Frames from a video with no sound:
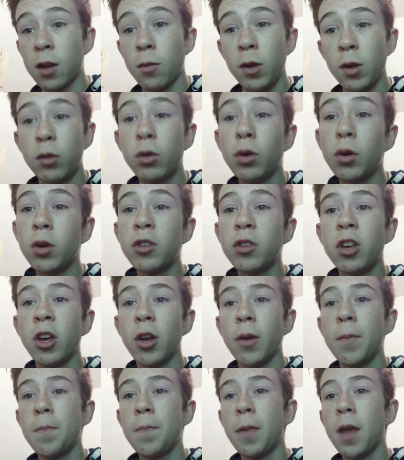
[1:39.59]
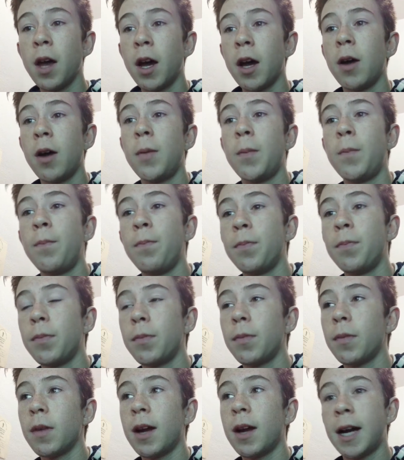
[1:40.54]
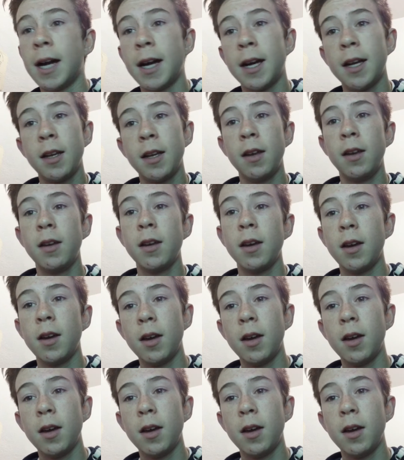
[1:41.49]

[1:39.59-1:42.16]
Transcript: can we talk to you? And